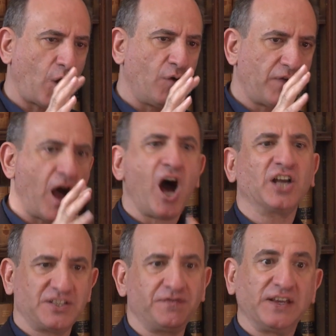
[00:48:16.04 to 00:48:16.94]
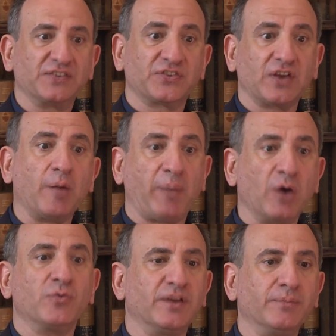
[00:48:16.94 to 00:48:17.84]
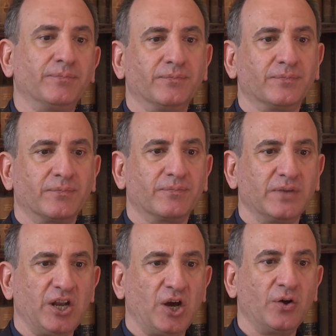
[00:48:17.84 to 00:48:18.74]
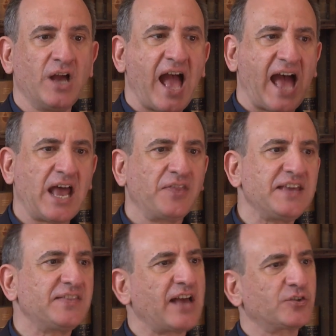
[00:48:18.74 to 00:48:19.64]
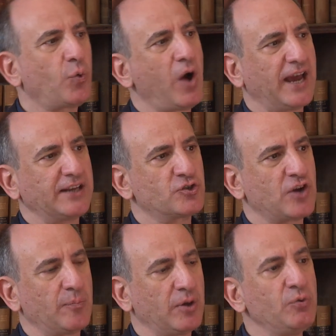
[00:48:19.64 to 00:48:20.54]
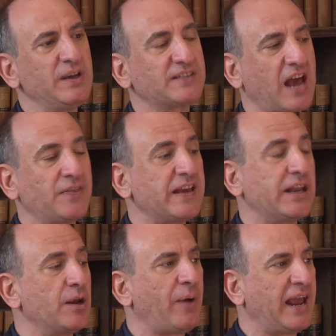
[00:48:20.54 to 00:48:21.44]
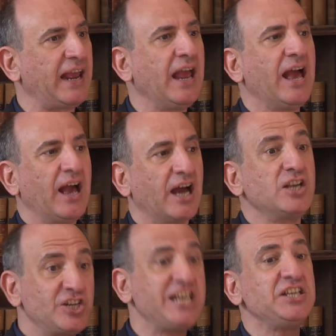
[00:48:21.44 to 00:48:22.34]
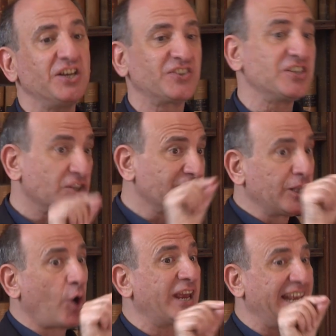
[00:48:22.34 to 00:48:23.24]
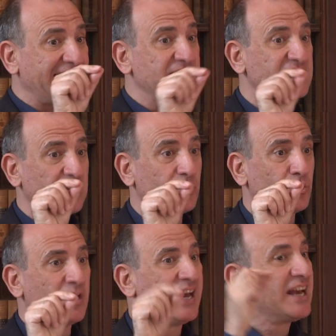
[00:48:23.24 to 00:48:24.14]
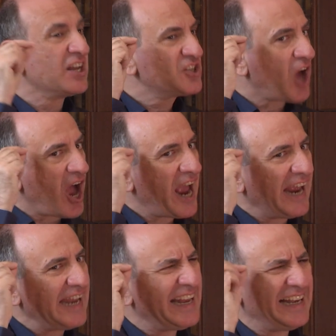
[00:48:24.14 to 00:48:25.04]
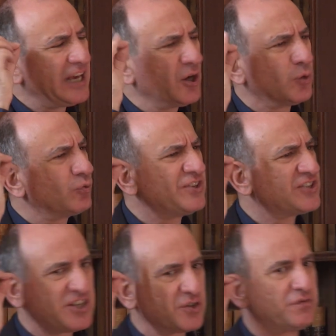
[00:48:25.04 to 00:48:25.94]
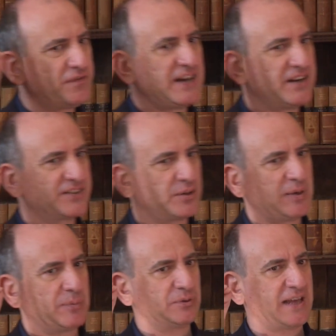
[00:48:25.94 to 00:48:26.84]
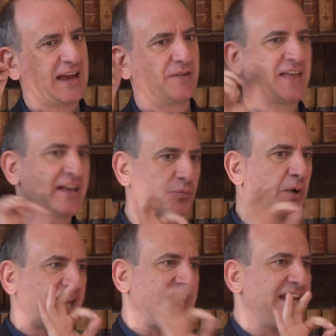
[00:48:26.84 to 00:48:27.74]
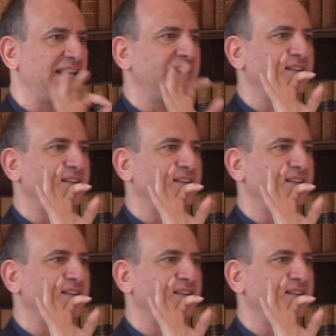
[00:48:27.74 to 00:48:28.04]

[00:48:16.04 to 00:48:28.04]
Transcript: of artifice about them, you know. And I think that's why Trump, who is, I think in a way, a genius at just locking into tiny little residual fears that people have. That's why he